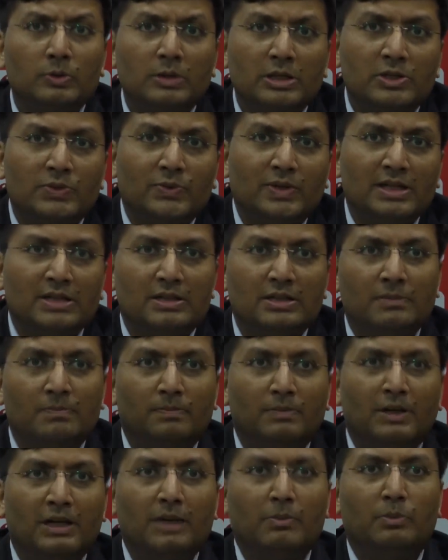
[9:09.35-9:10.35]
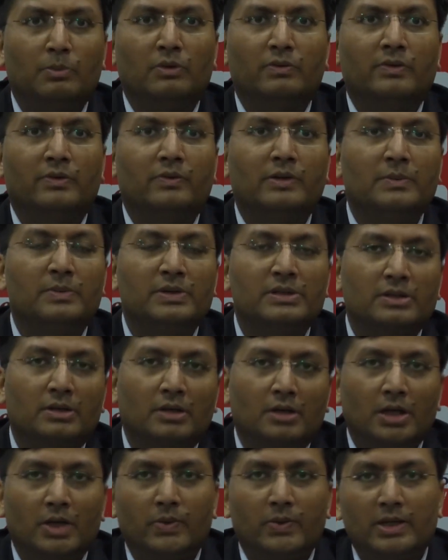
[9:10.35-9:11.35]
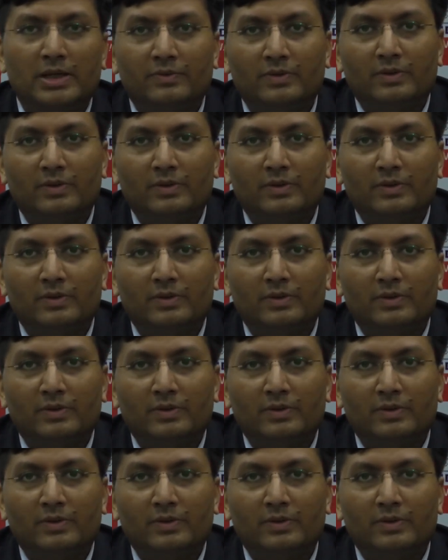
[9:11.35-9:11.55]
It's very simple. I put 50% in equity,